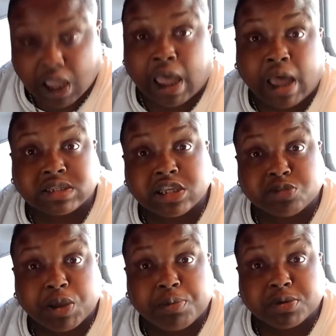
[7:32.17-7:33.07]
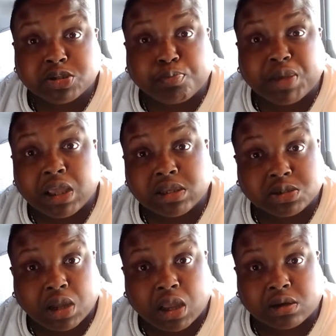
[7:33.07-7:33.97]
Ask these people to ping the
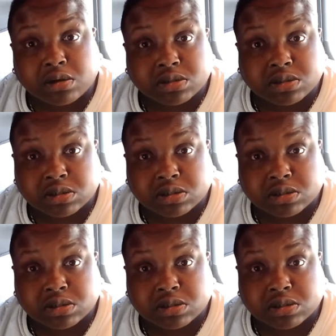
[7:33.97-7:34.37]
trailers.